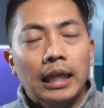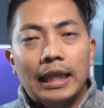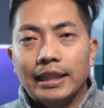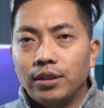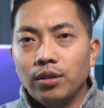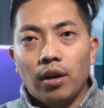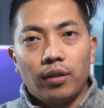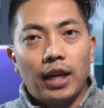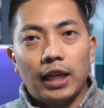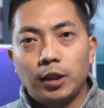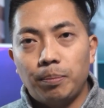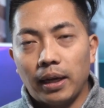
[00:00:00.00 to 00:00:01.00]
is not
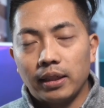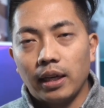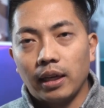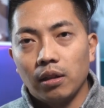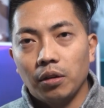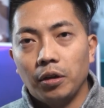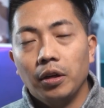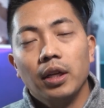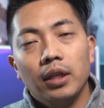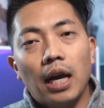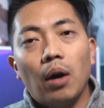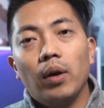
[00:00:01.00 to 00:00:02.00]
that spectacular.
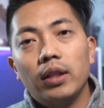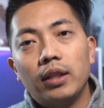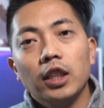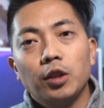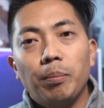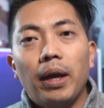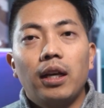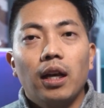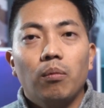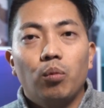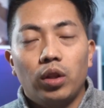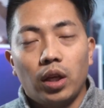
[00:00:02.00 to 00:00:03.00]
Now, it does make
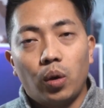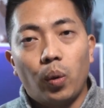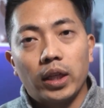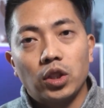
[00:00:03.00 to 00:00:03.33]
up with a quick